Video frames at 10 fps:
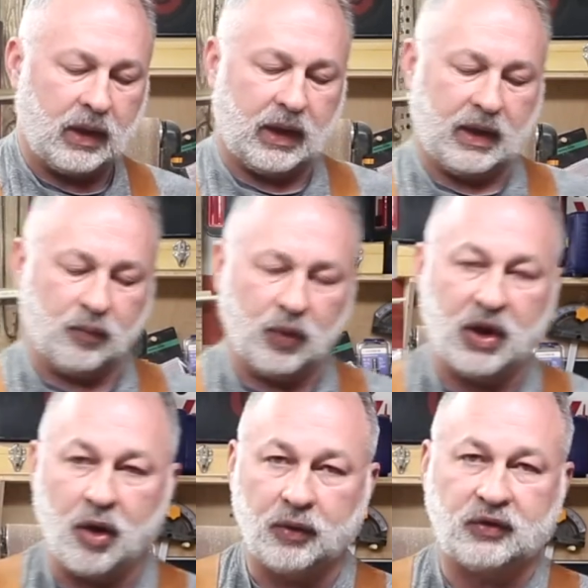And we
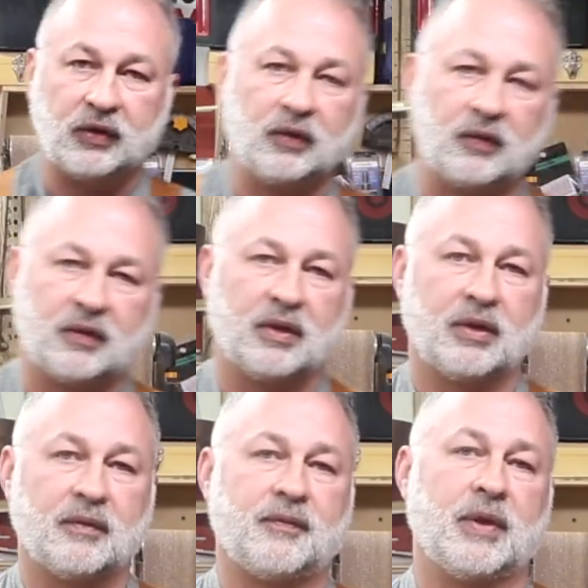always use the
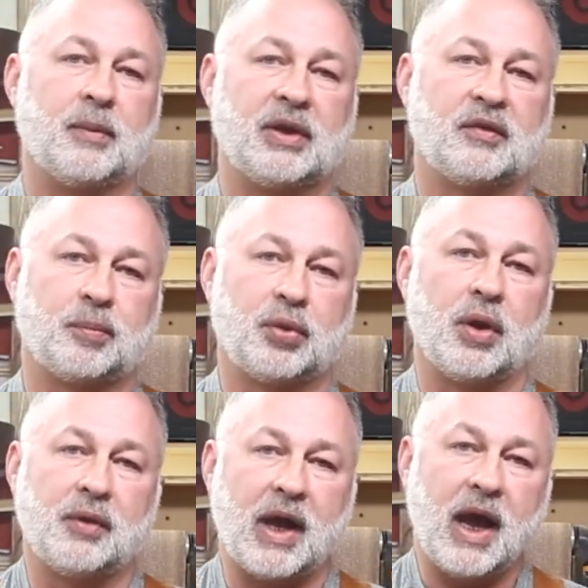Fittings
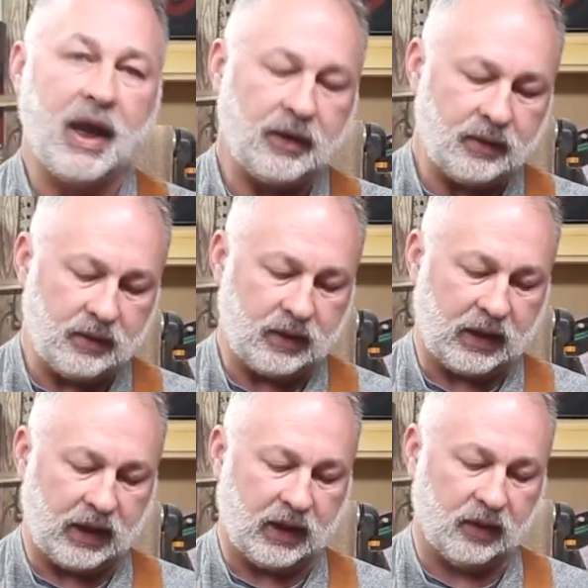Pro Dye,
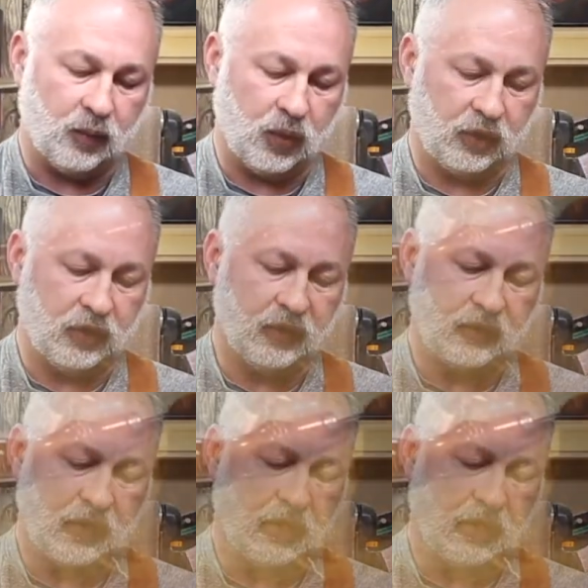and we're using